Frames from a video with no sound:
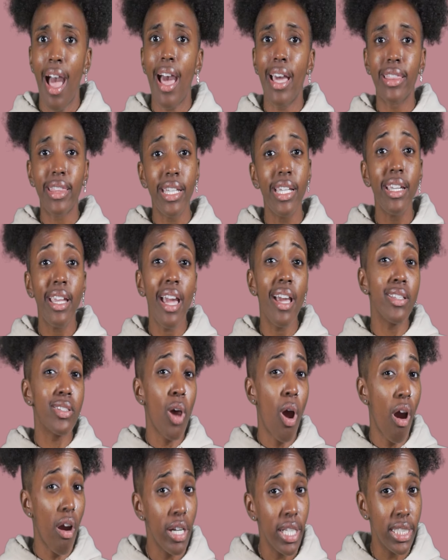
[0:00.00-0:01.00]
I think as
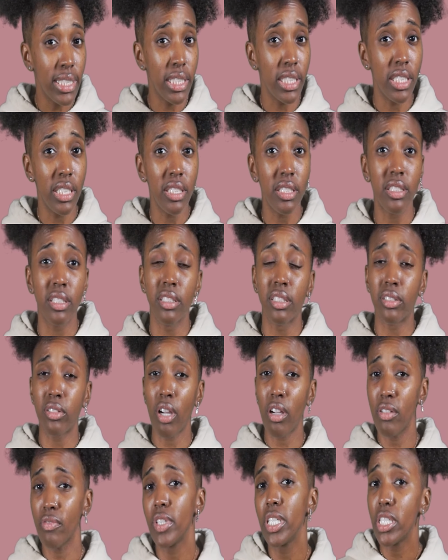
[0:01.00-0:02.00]
hard as it is to
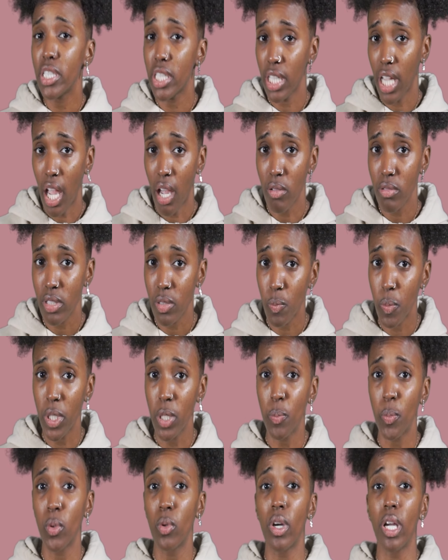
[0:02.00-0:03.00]
start reaching out to
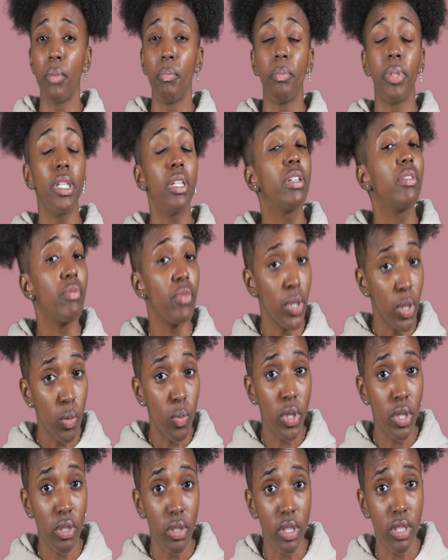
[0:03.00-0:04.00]
people and being real
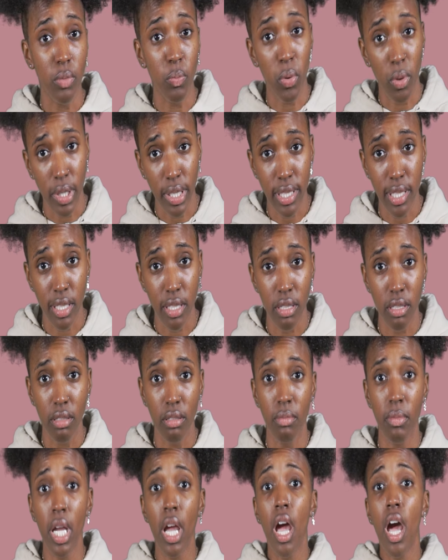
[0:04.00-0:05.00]
with your support
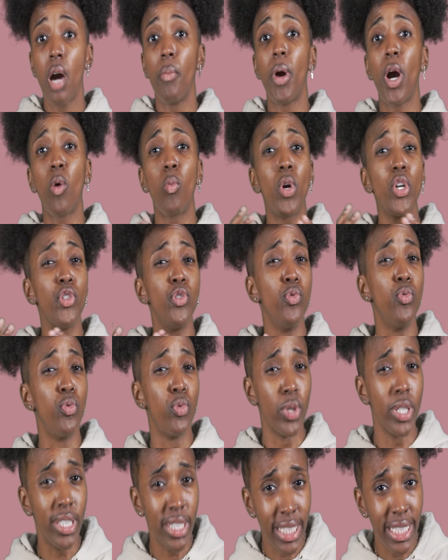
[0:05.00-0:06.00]
system about what you
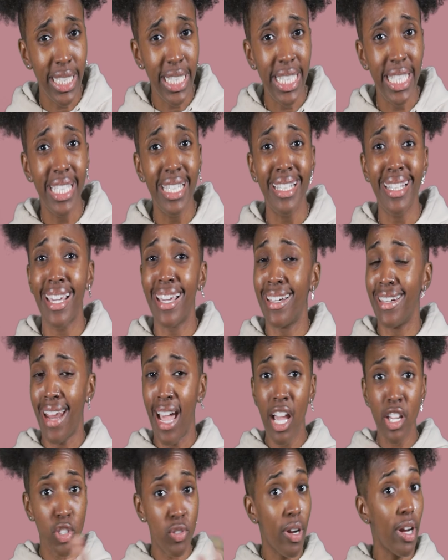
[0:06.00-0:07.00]
really need and
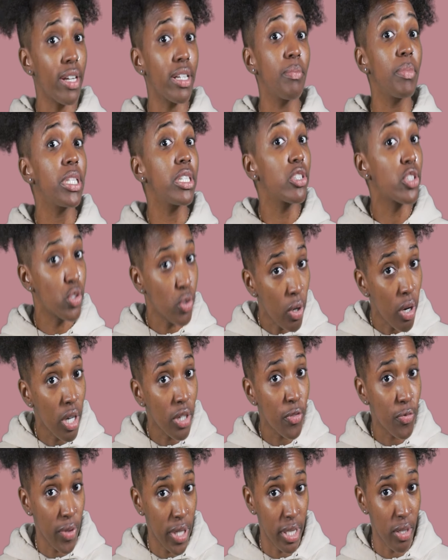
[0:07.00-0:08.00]
not trying to be the
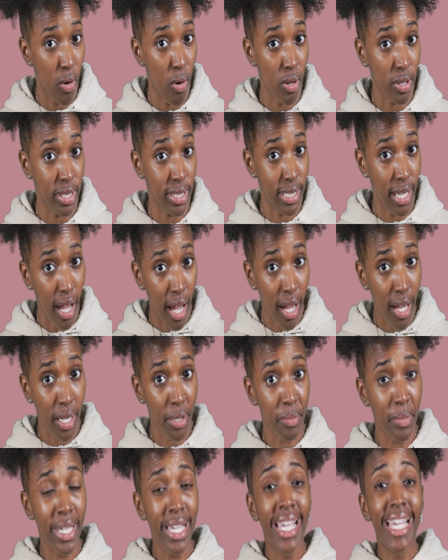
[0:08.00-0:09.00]
strong friend all the
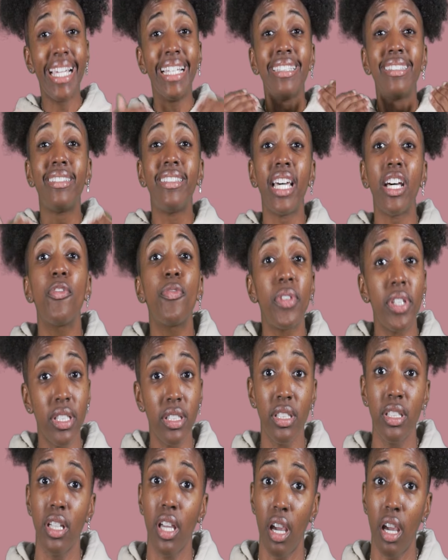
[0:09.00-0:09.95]
time, it definitely